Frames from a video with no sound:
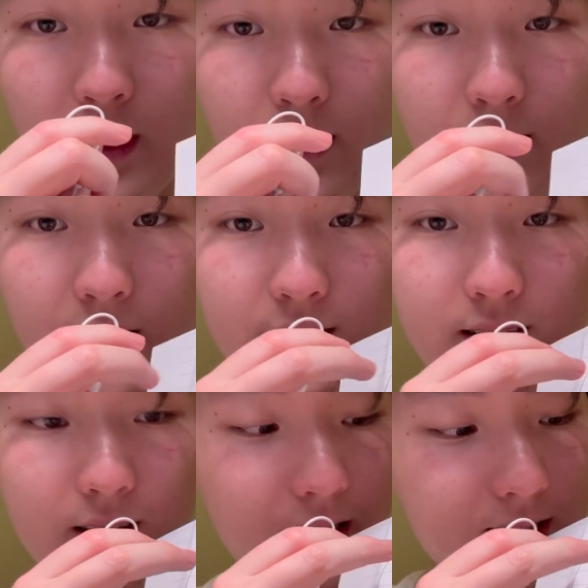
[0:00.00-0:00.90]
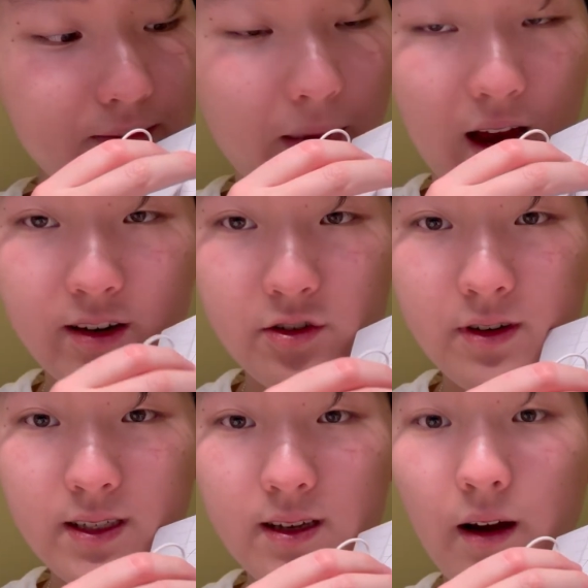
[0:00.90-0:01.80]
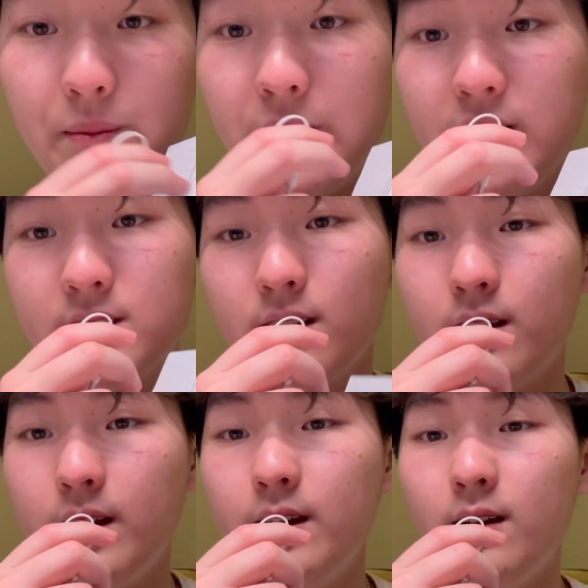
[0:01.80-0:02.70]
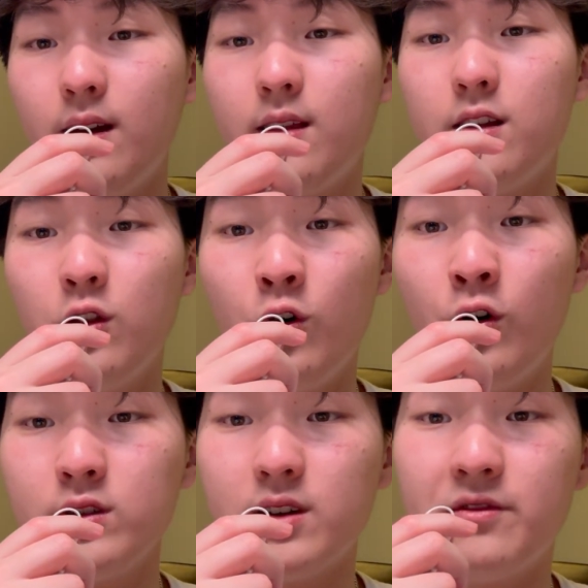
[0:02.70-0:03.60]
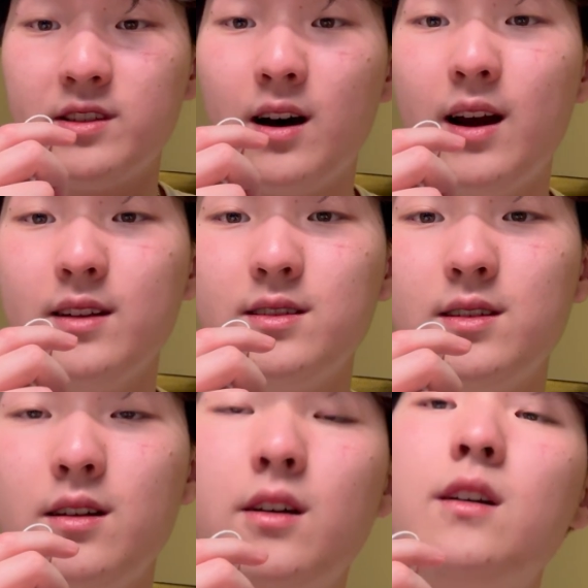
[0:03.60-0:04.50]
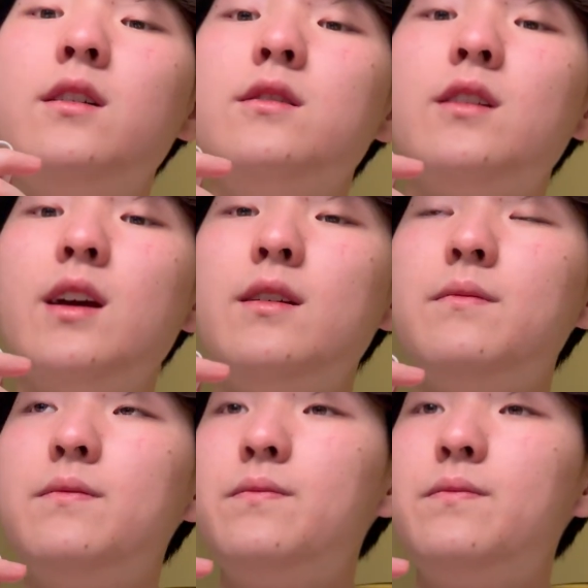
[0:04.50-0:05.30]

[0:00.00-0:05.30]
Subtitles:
These boundaries are basically the laws of science. You can